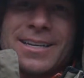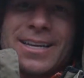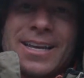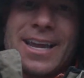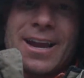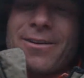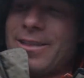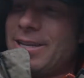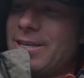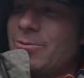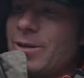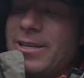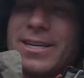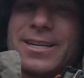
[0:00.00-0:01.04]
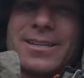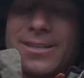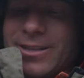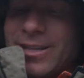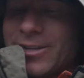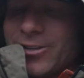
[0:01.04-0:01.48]
carry these with you.
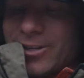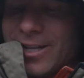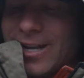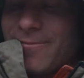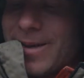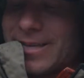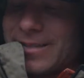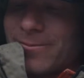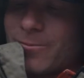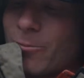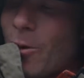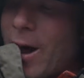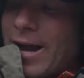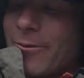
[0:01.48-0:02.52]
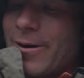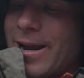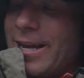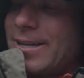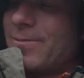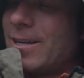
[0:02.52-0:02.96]
Glacier Glove makes a wide array
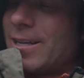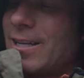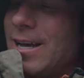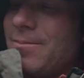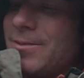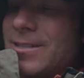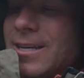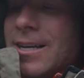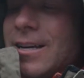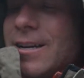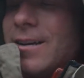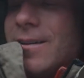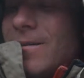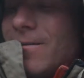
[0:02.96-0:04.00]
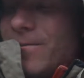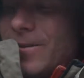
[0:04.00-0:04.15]
of different gloves for